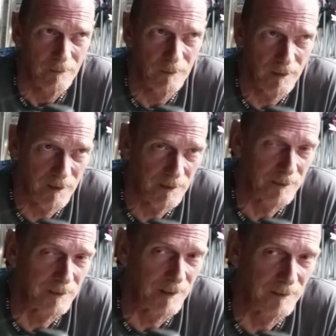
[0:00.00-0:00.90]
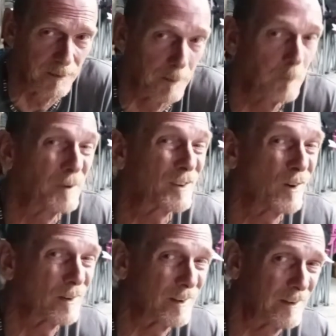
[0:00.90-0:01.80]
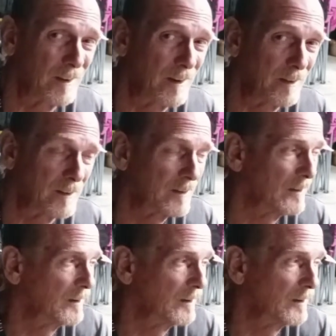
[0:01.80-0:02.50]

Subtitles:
Well, the house is not done, but the car's not done either.